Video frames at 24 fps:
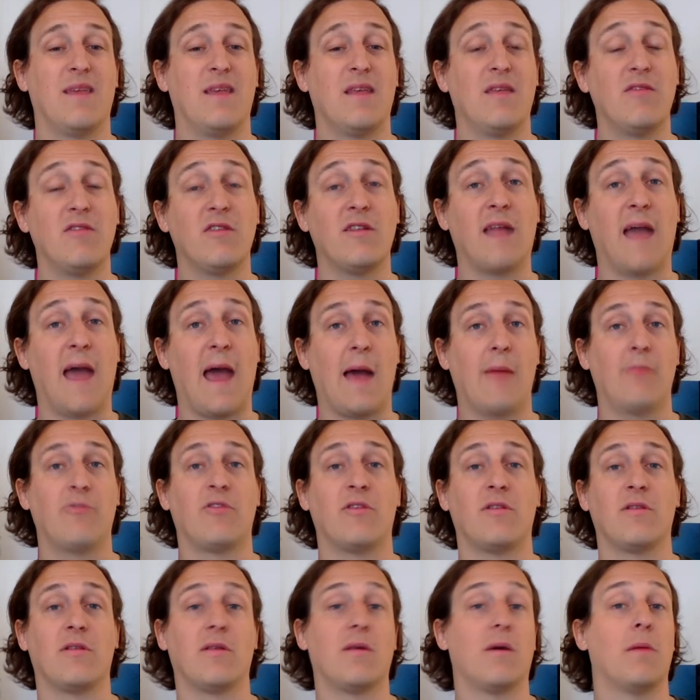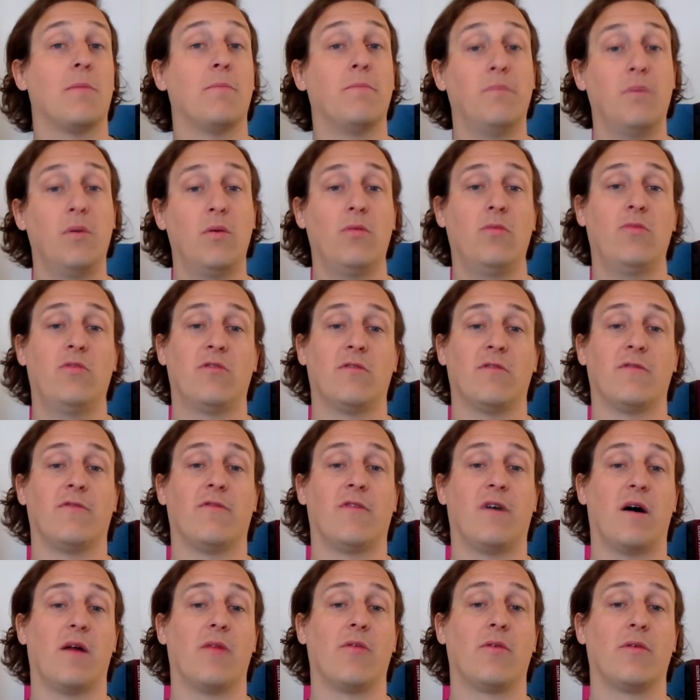is an absent, abusive
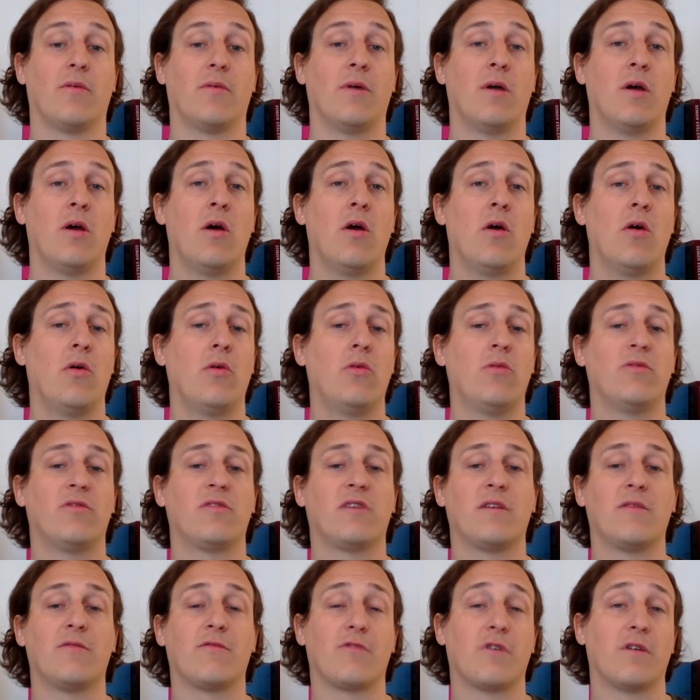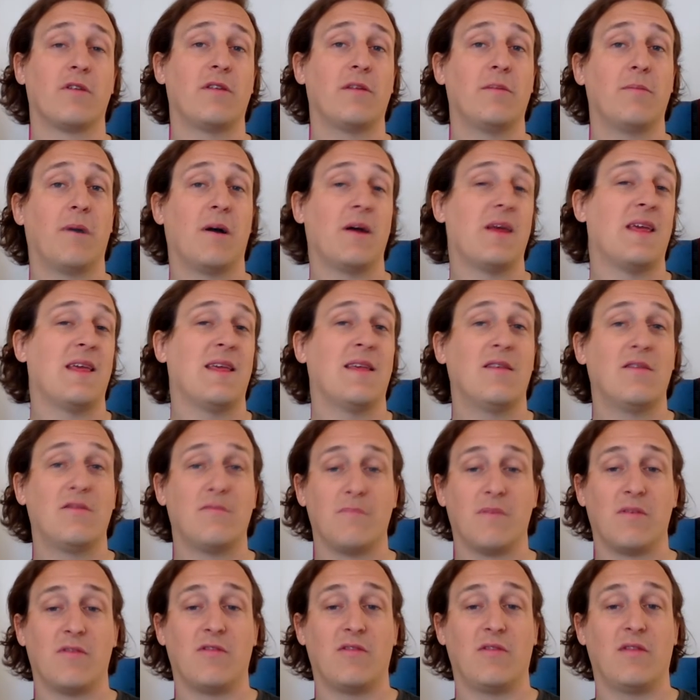father who is confronted by his
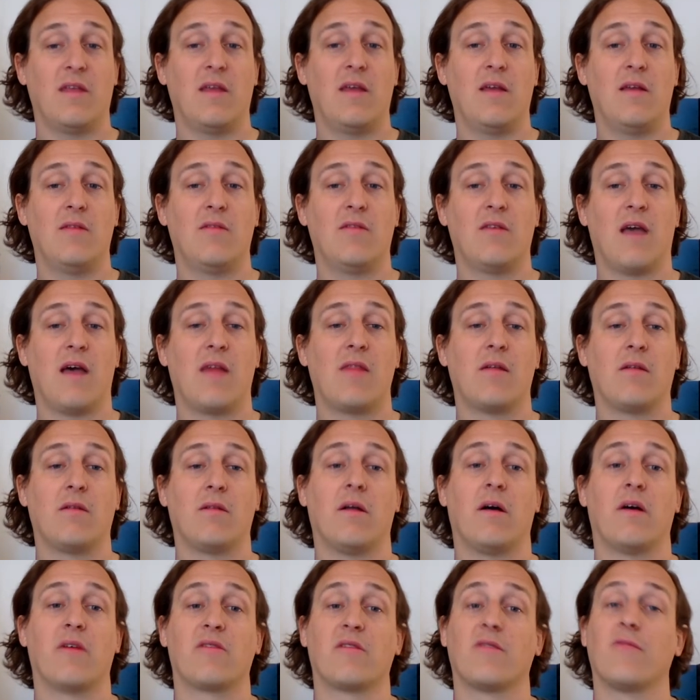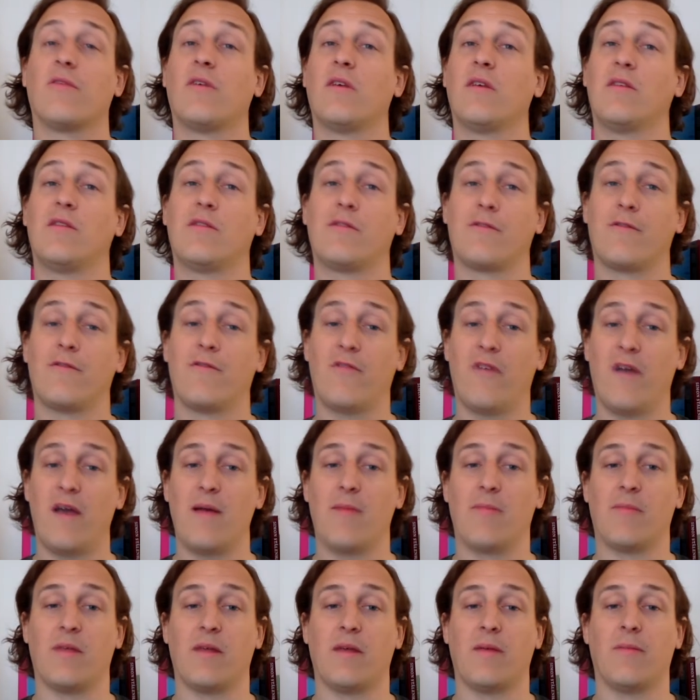misdeeds at the loss of his
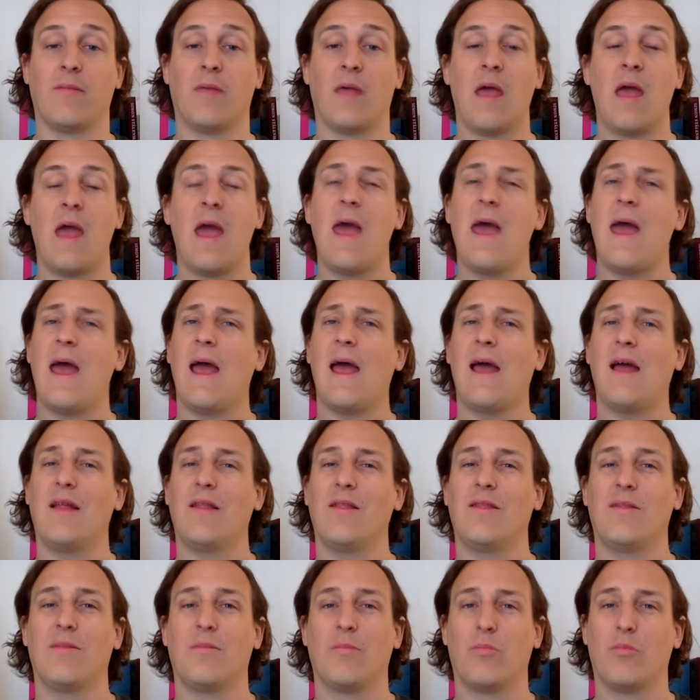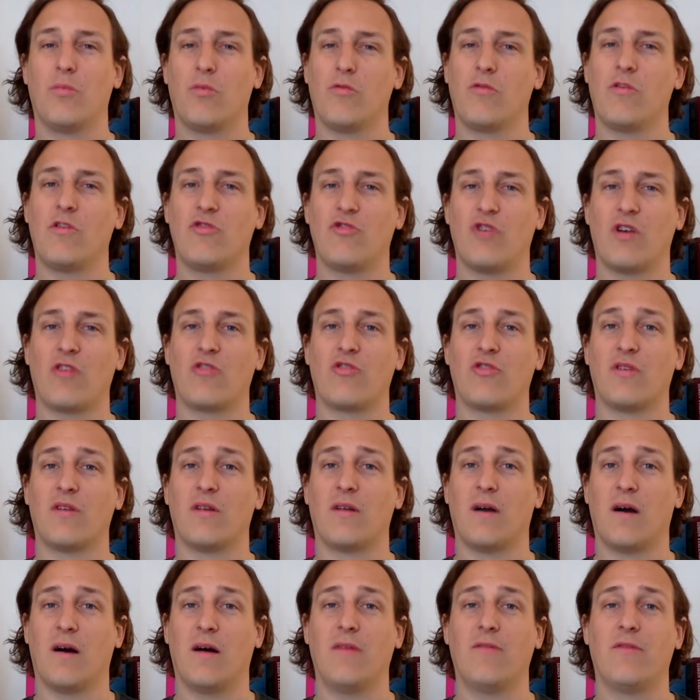family and the rejection
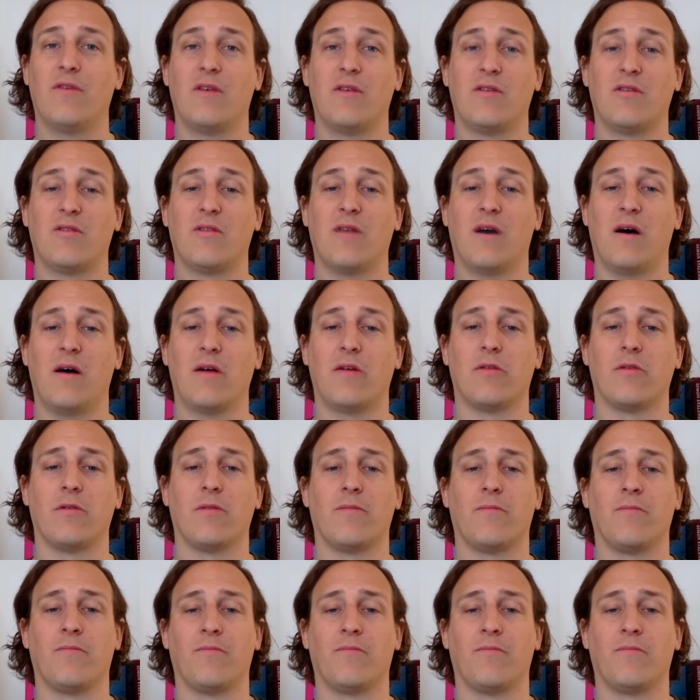of his daughter.